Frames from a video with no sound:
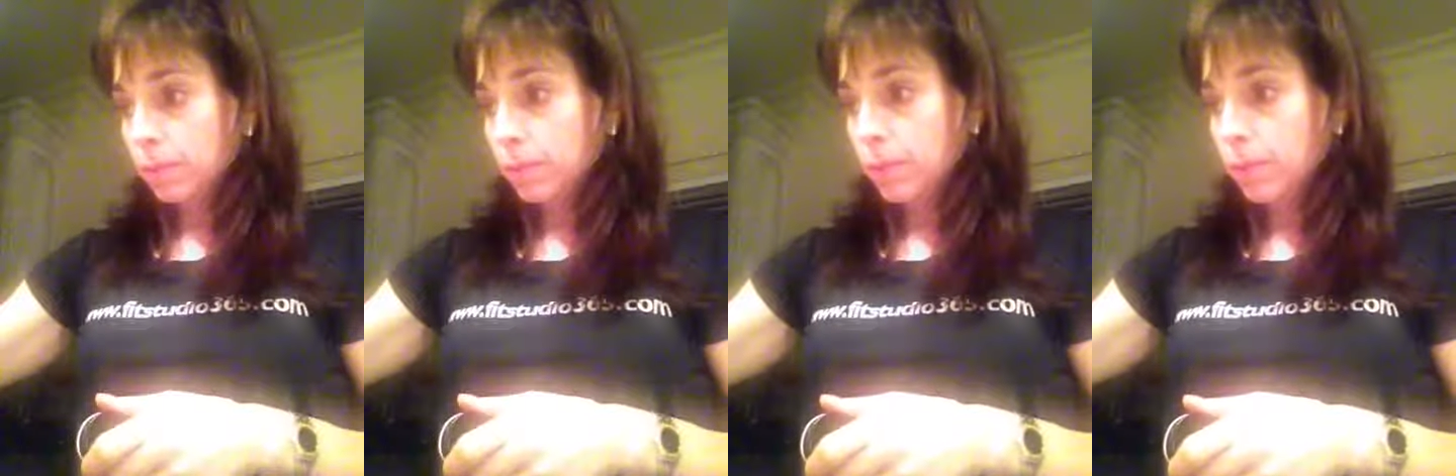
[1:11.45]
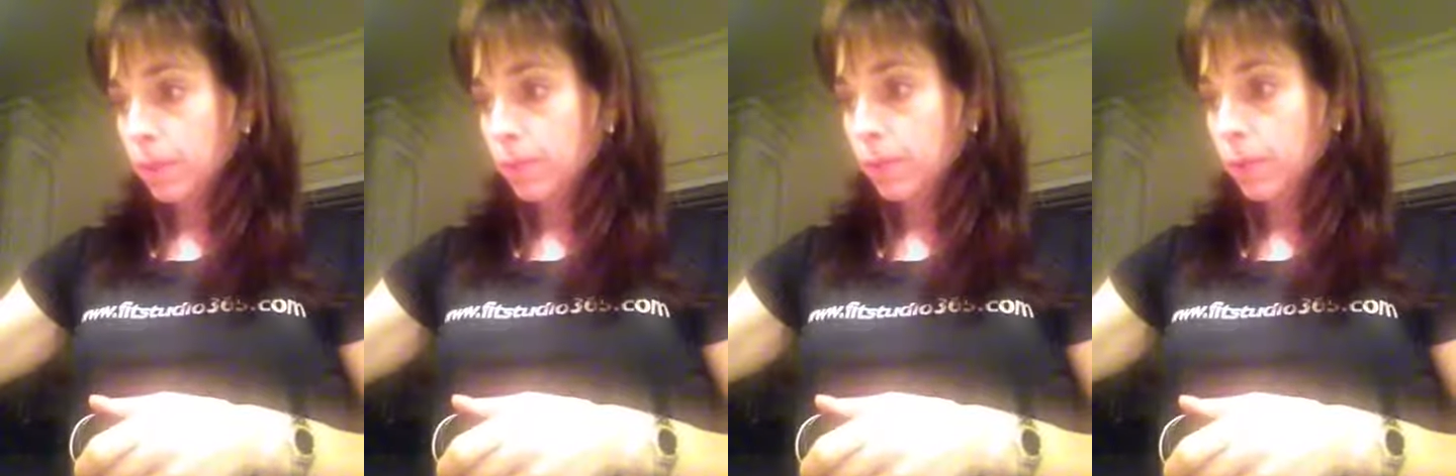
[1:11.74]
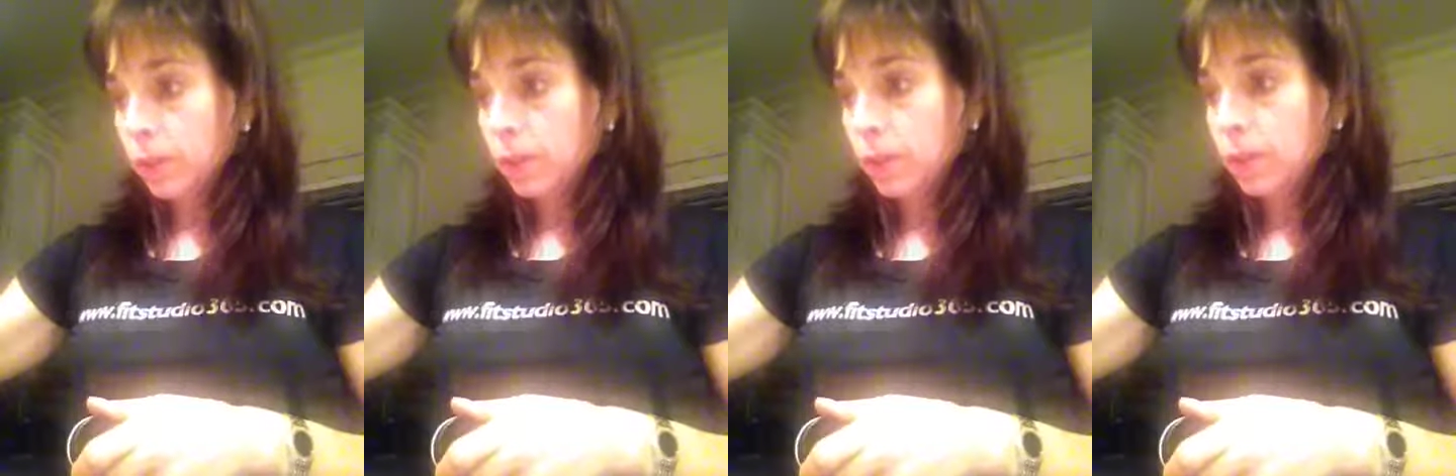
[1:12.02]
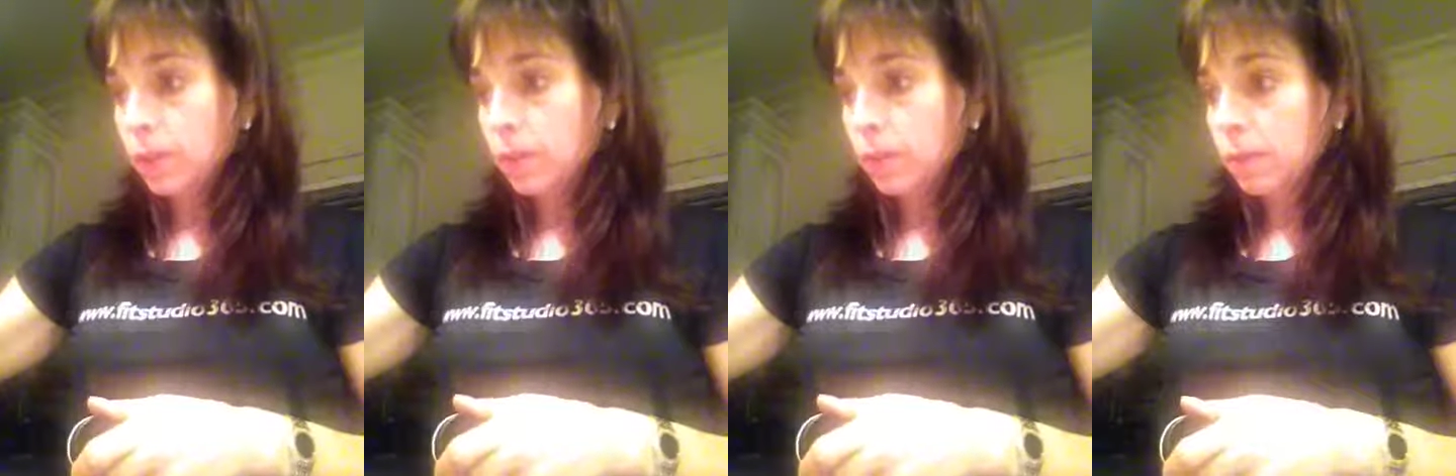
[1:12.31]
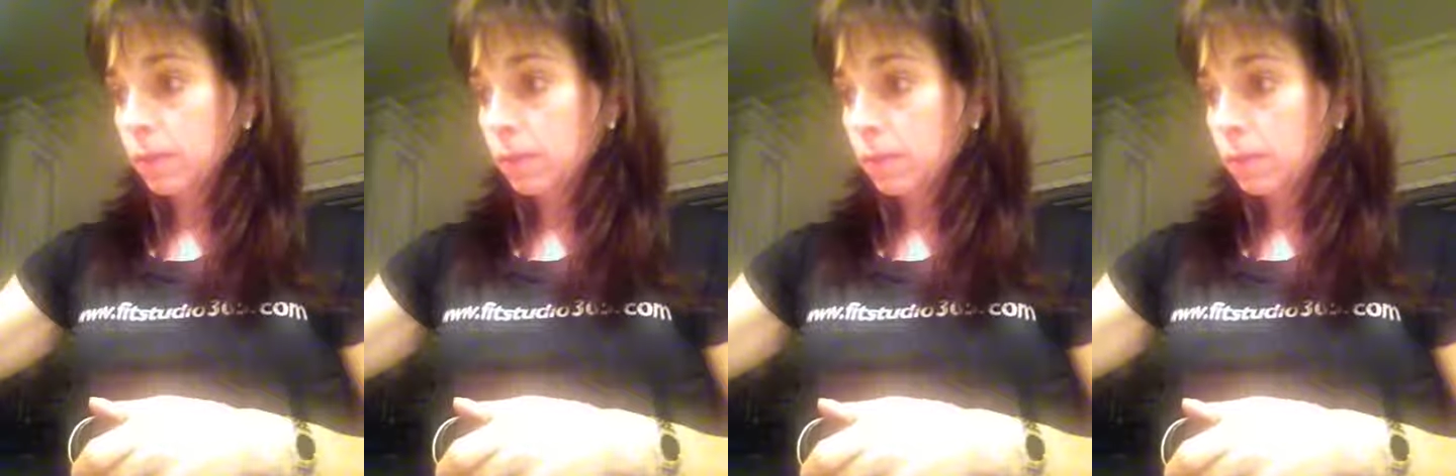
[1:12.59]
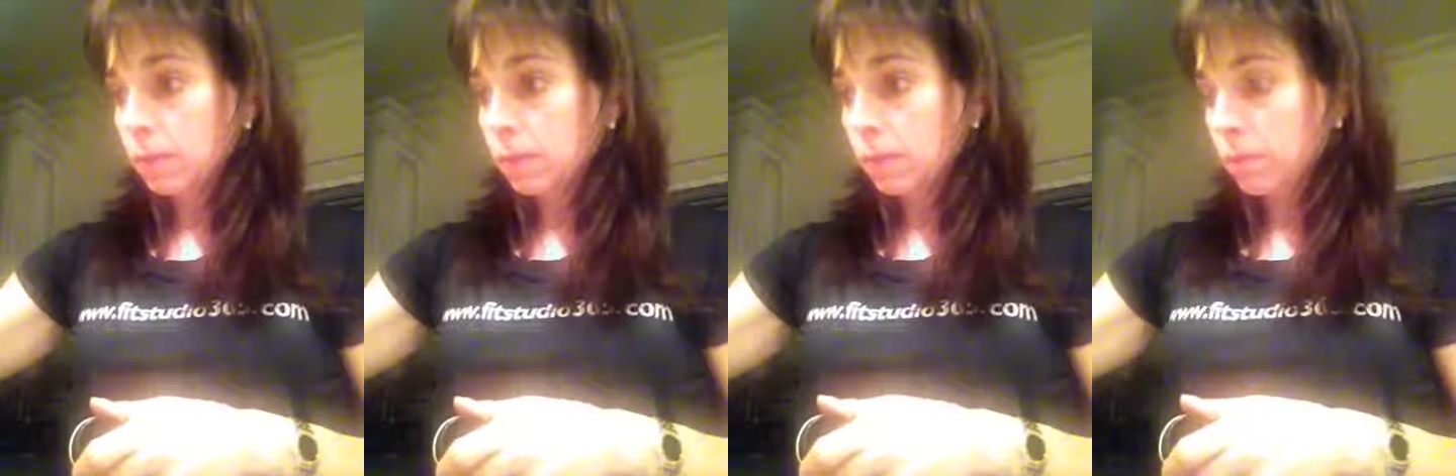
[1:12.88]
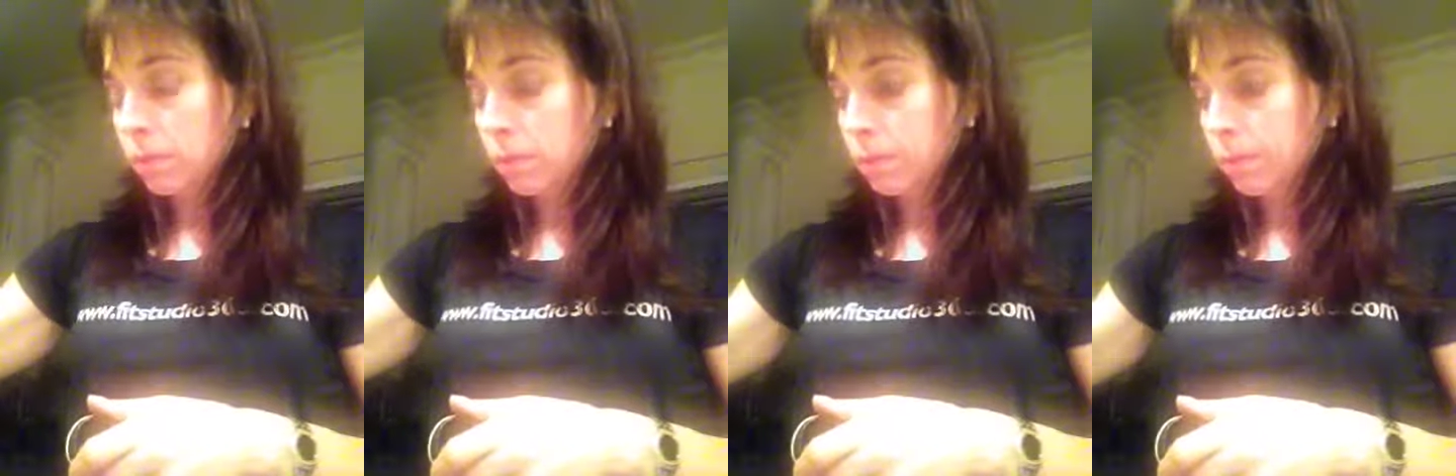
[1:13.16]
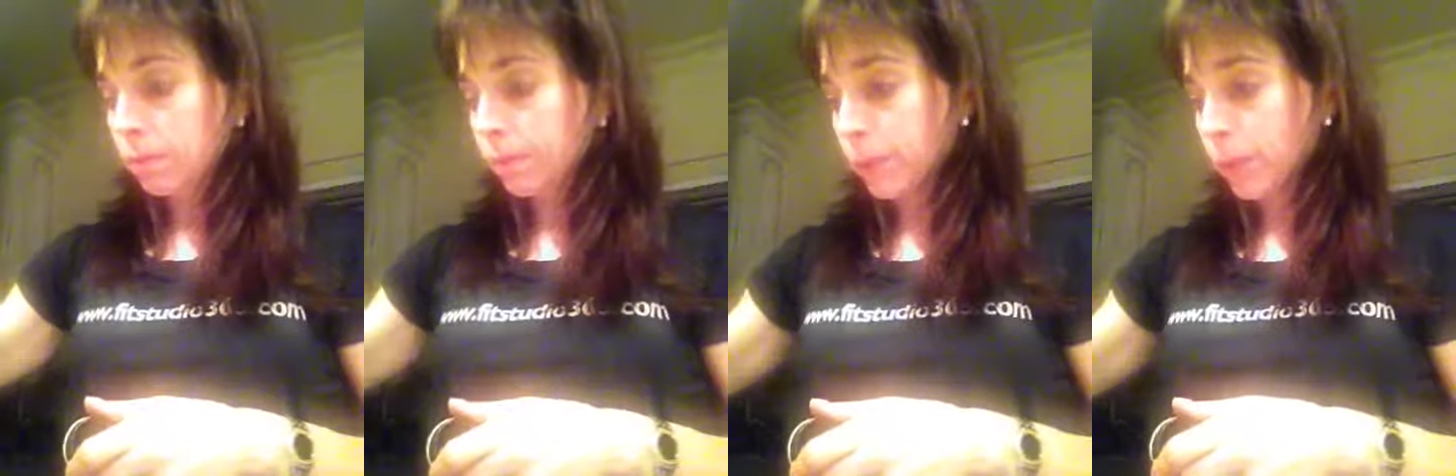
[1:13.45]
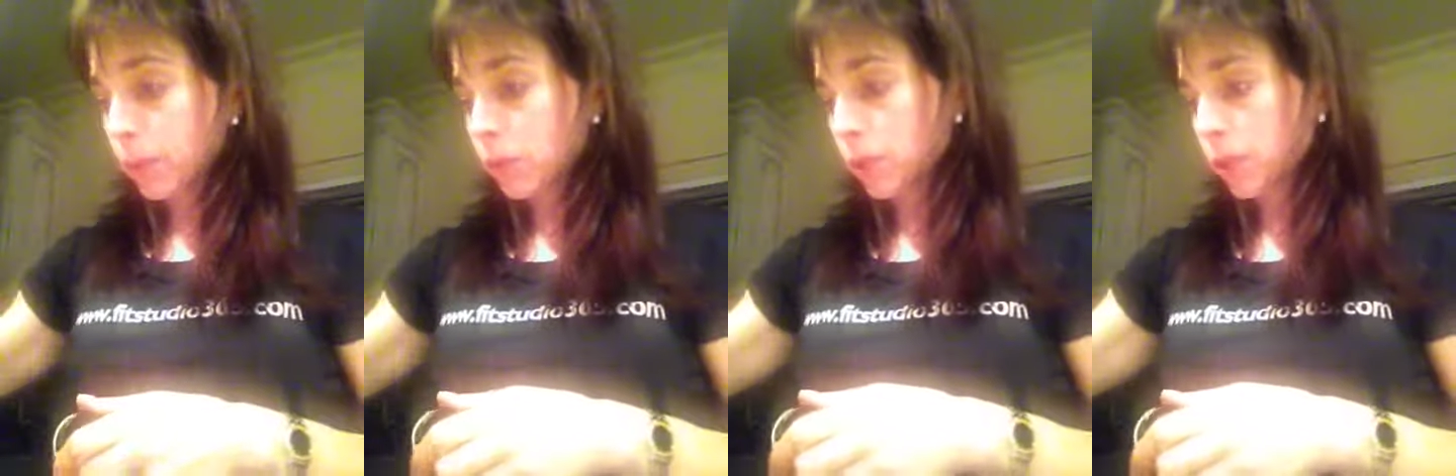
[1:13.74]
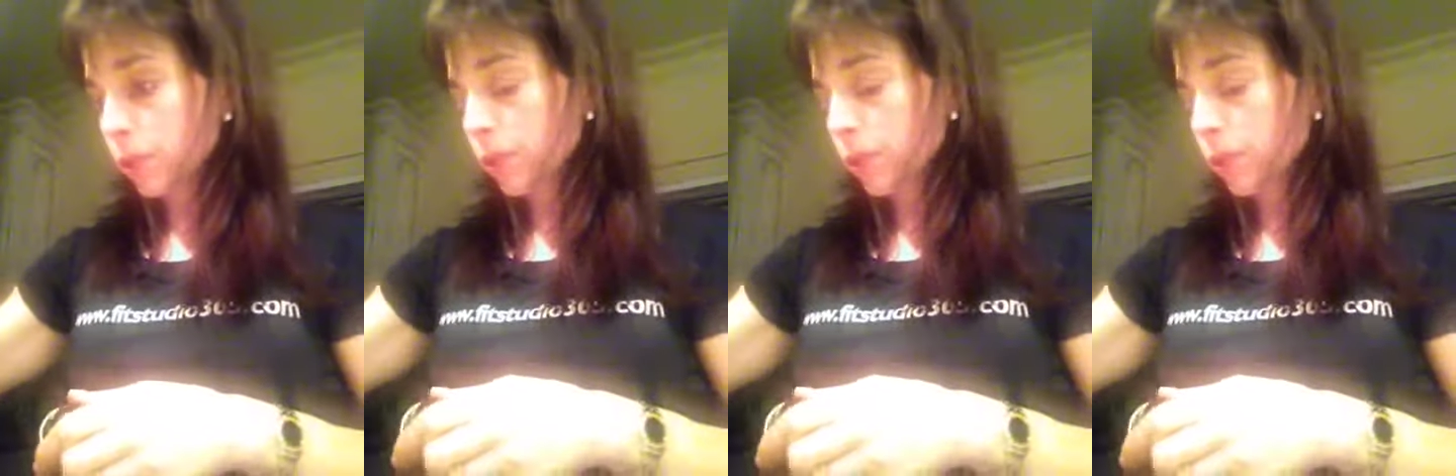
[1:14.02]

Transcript: definitely pushing it